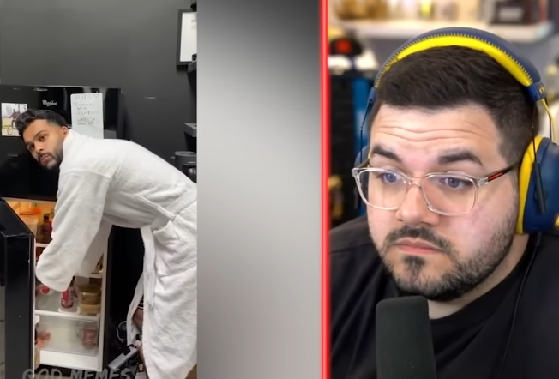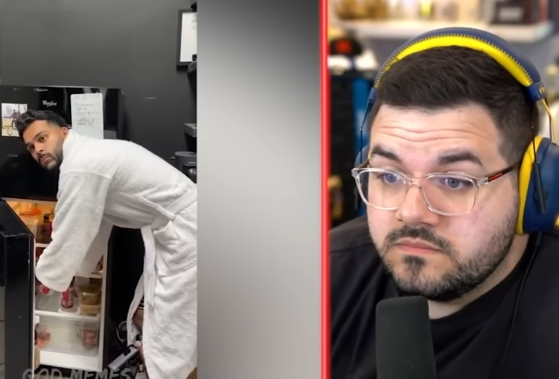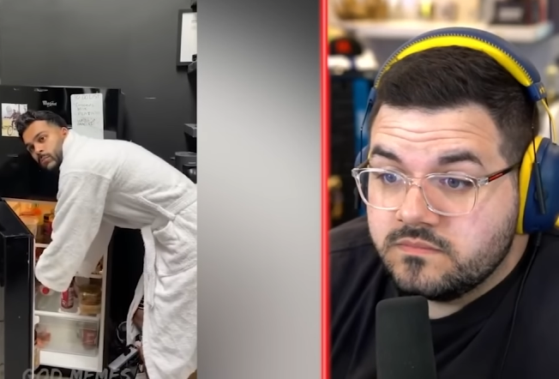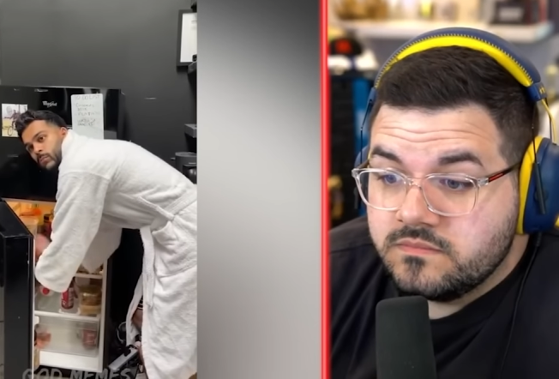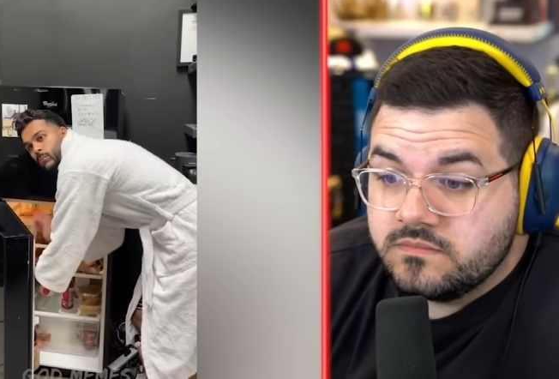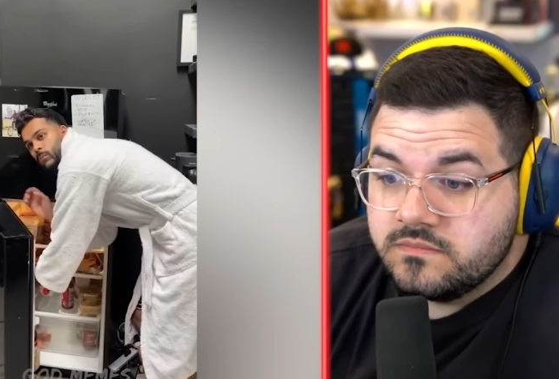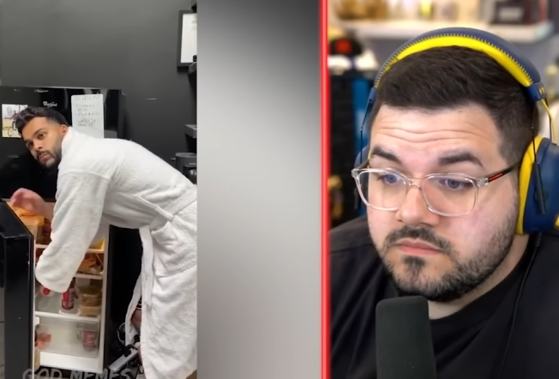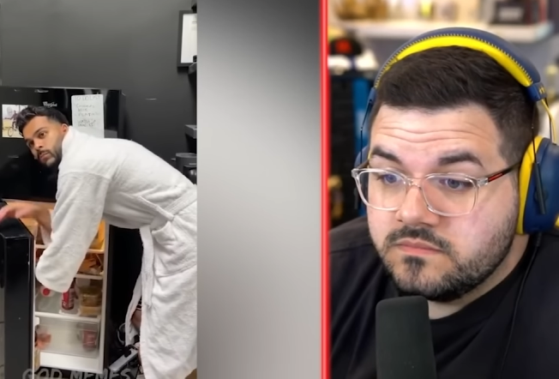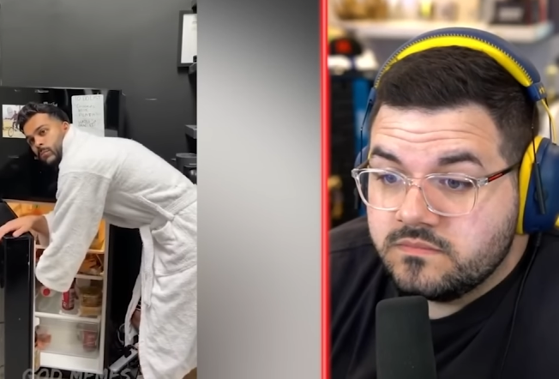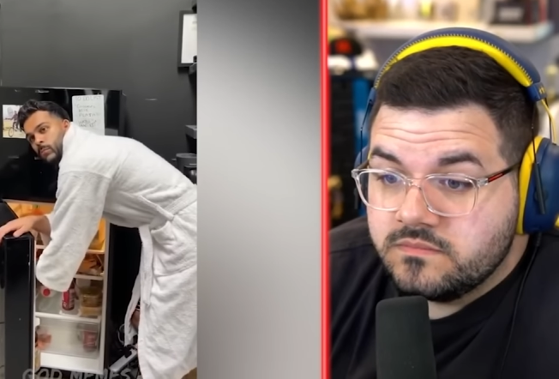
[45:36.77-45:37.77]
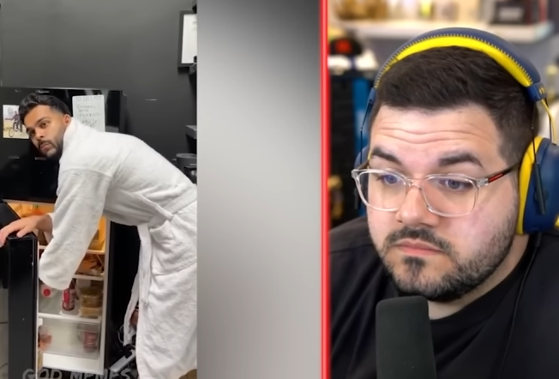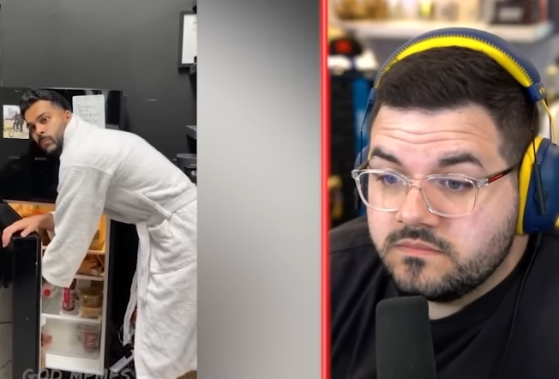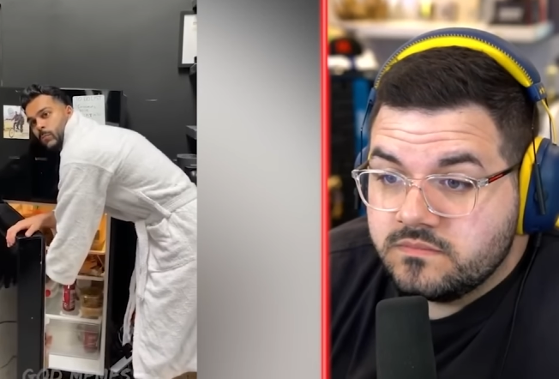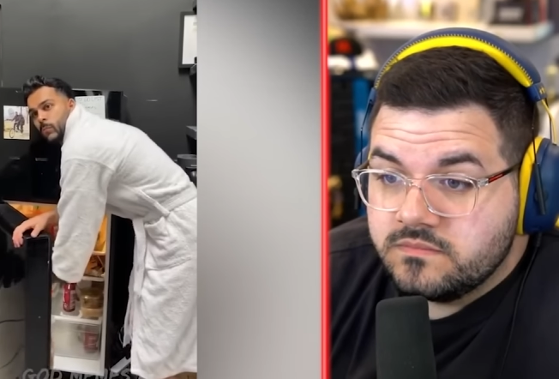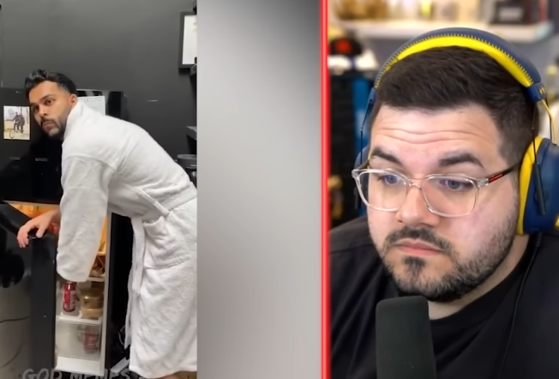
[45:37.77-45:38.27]

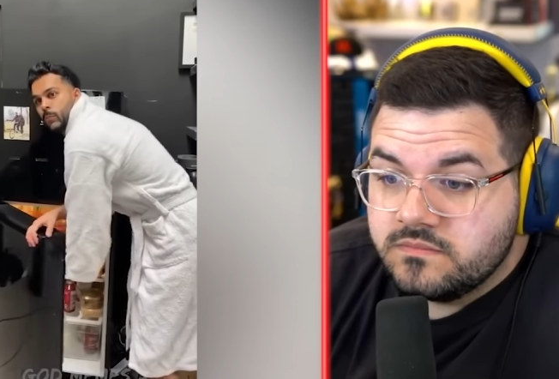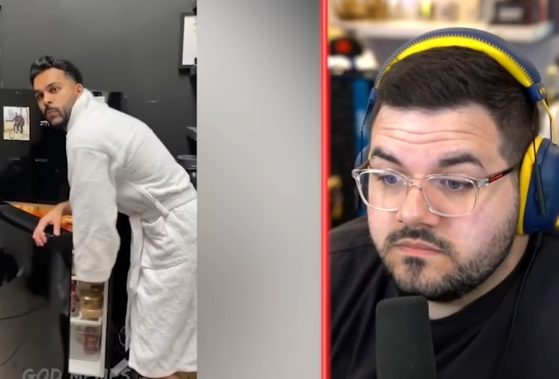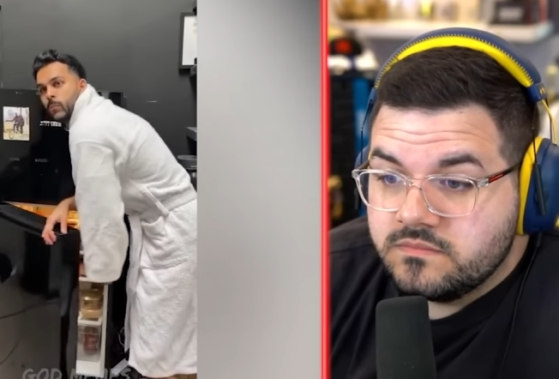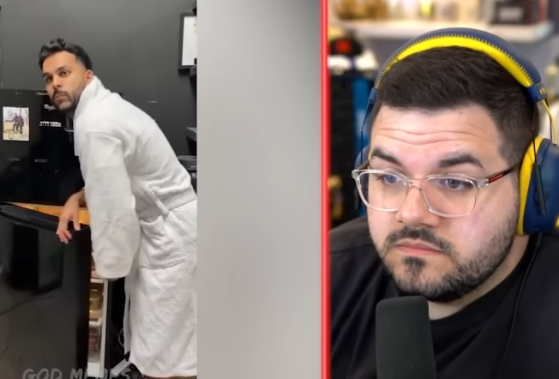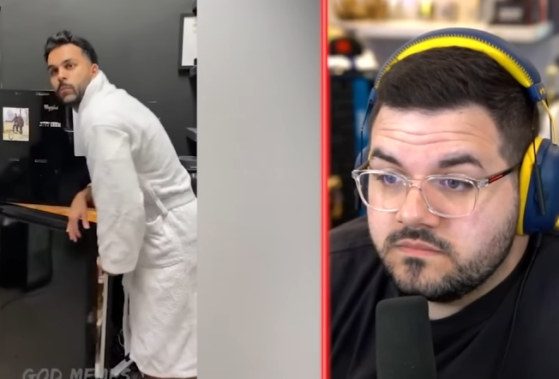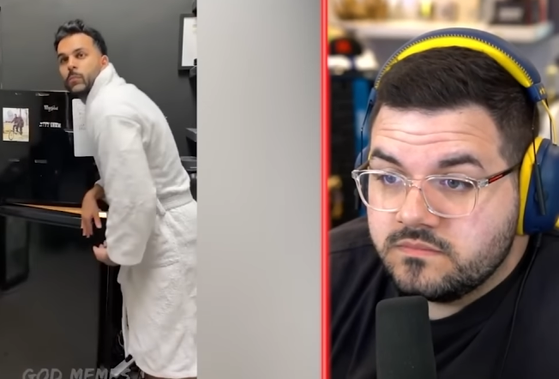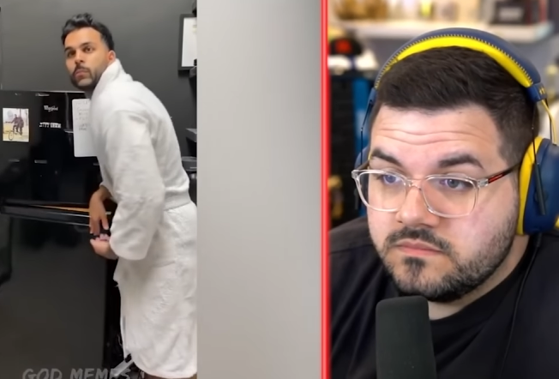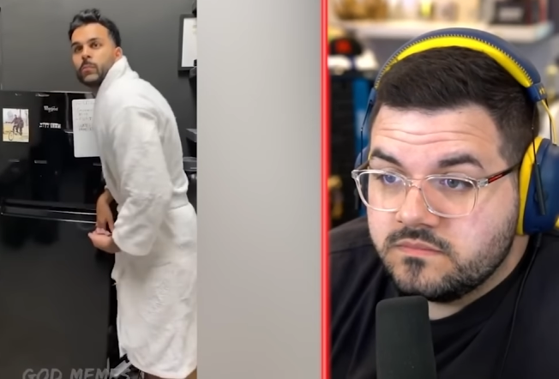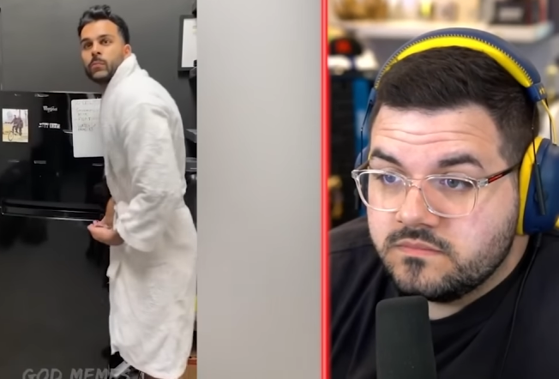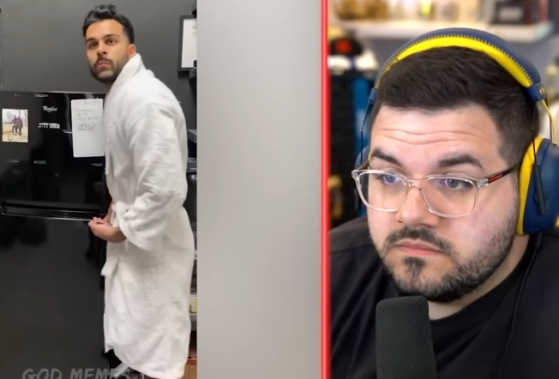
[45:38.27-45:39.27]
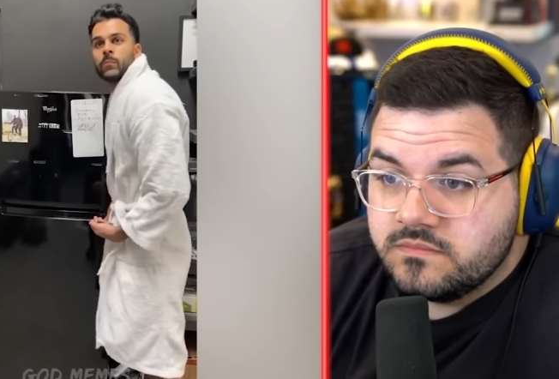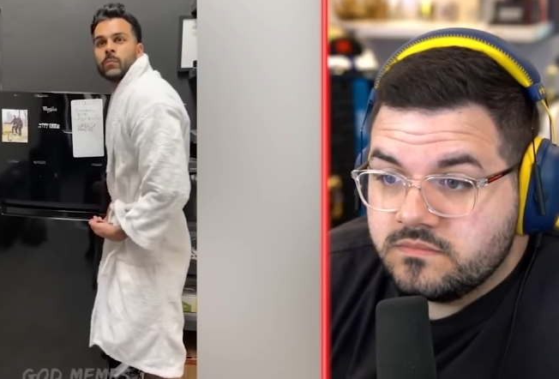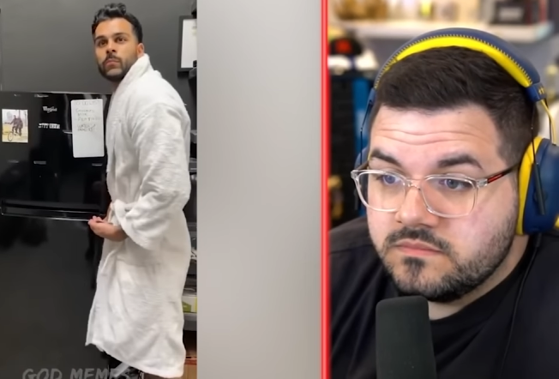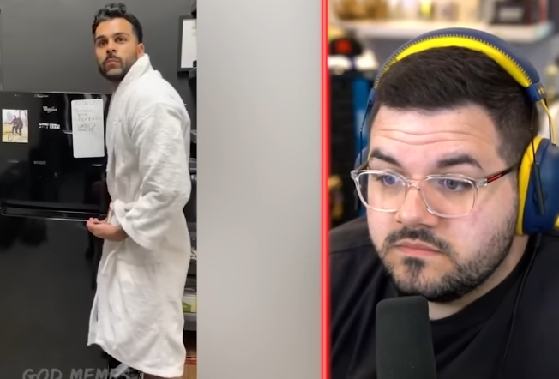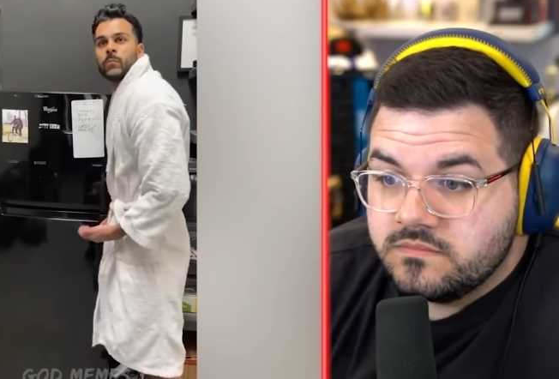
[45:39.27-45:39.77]

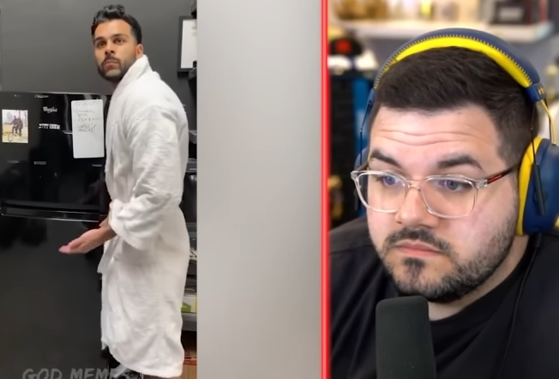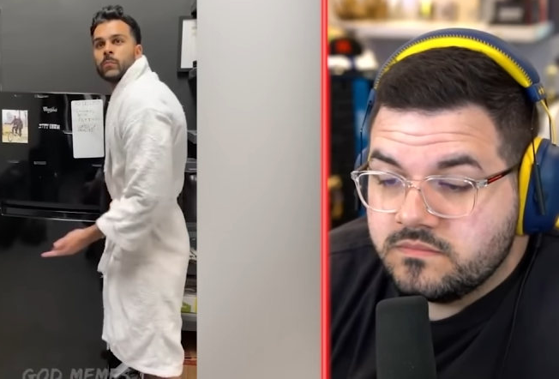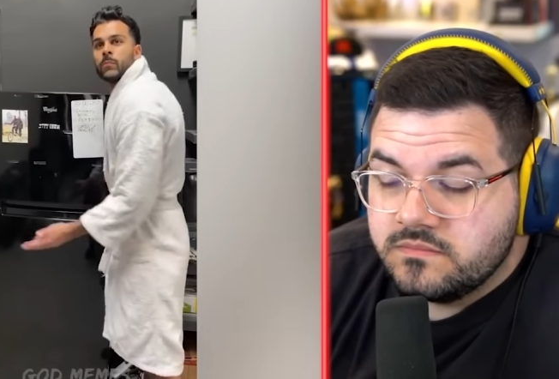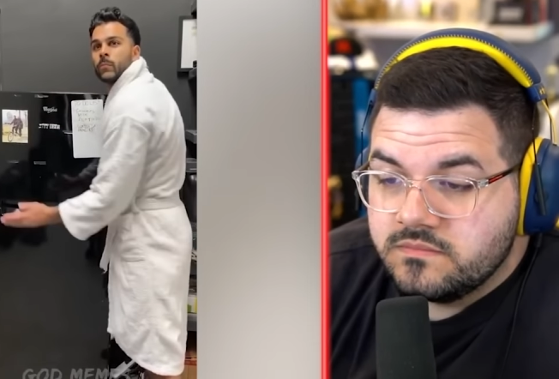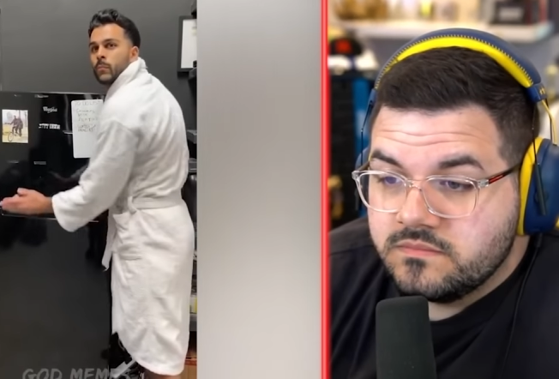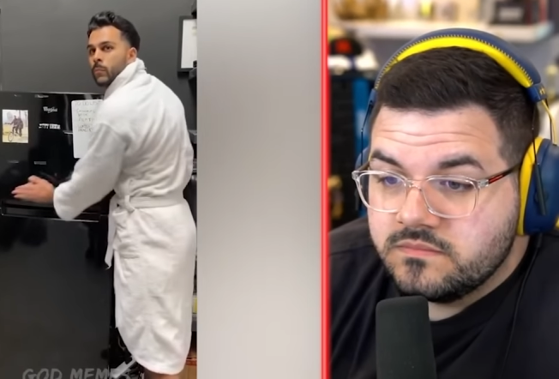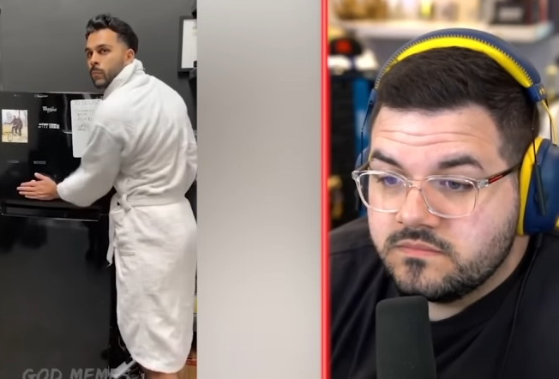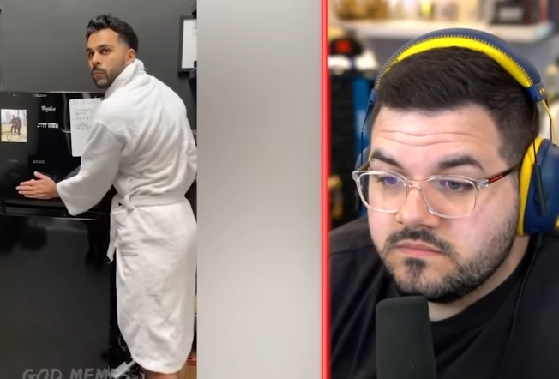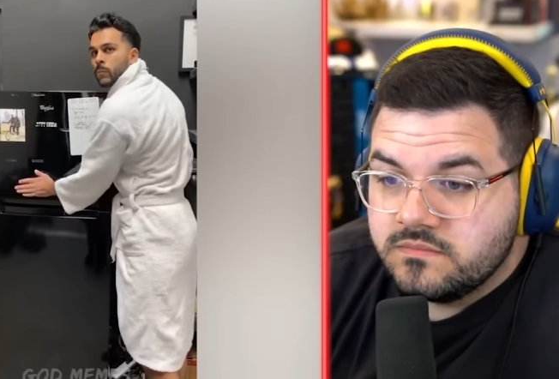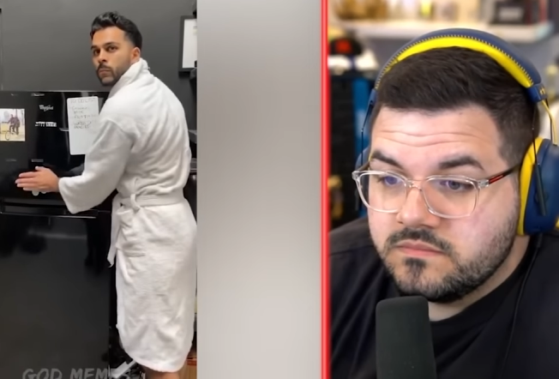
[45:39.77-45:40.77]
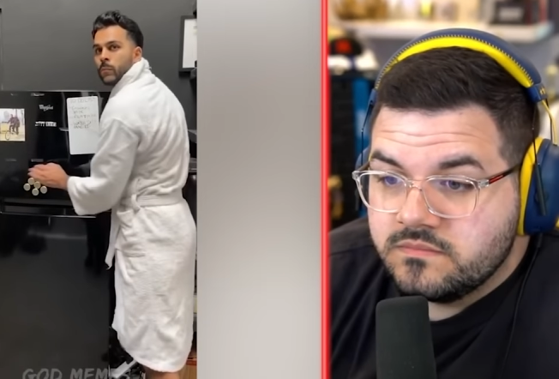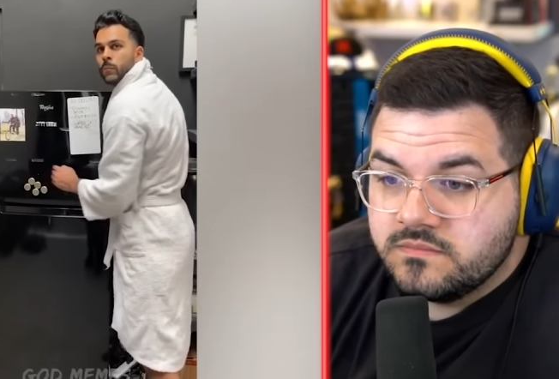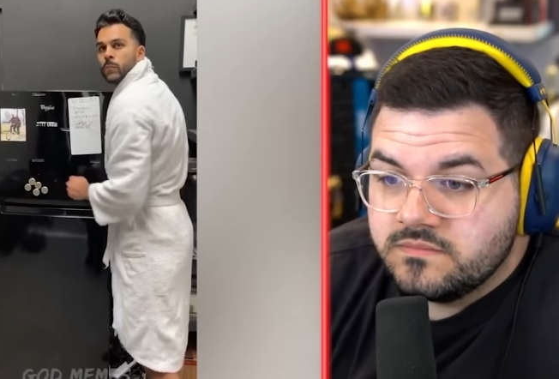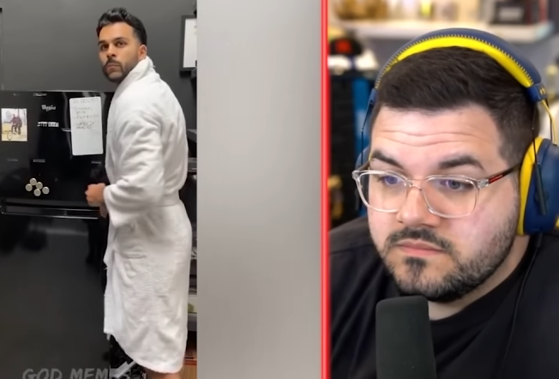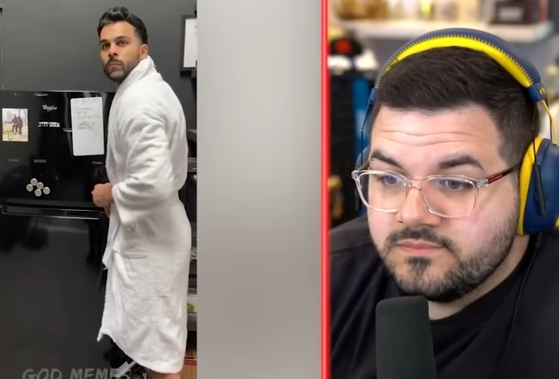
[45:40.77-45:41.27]

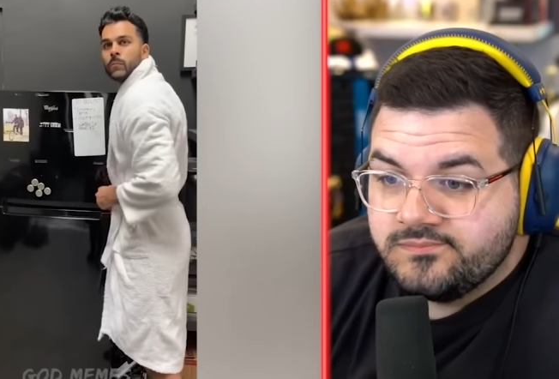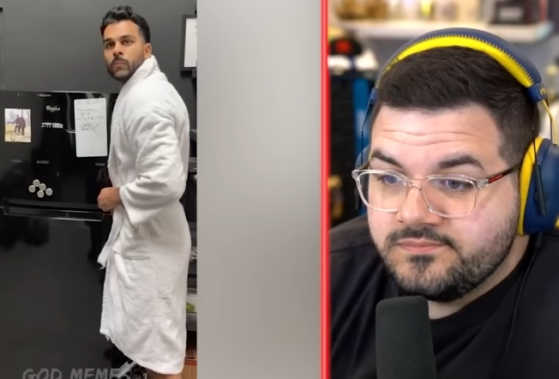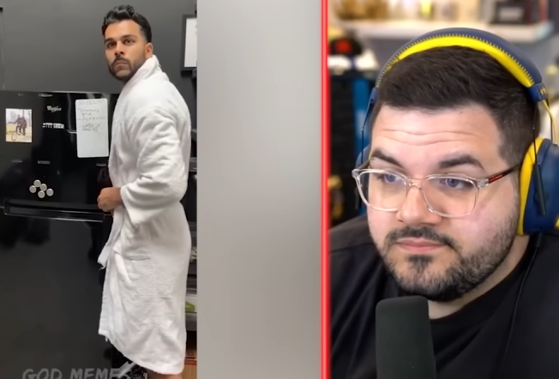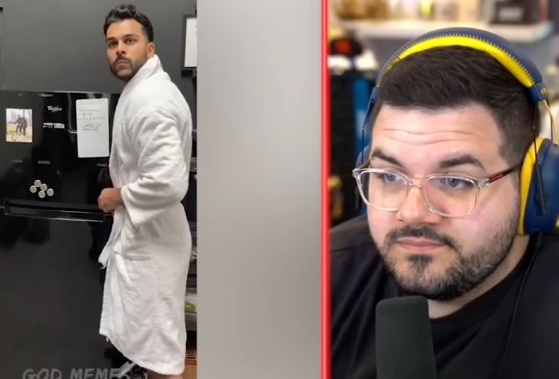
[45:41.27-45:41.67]
Nobody speaks.